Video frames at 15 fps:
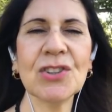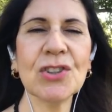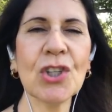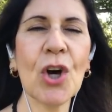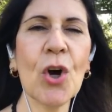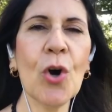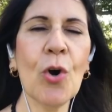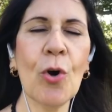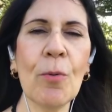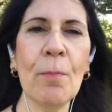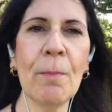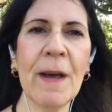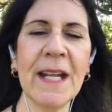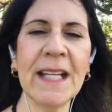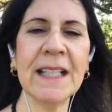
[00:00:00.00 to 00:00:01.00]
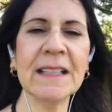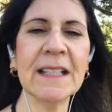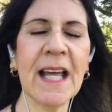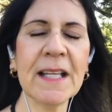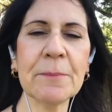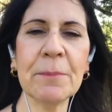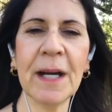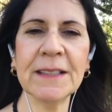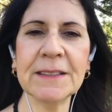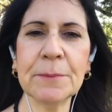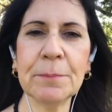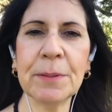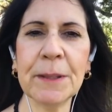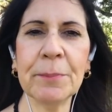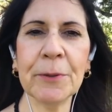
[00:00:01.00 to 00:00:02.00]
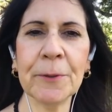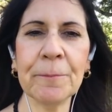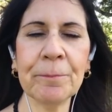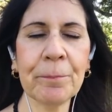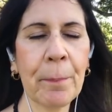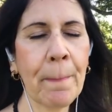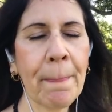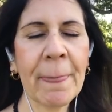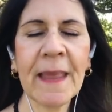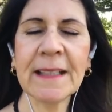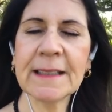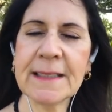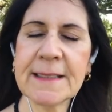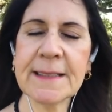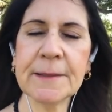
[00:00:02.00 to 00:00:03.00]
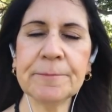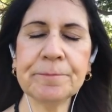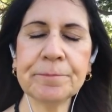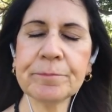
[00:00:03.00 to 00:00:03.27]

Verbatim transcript: so many like minded people. Listen,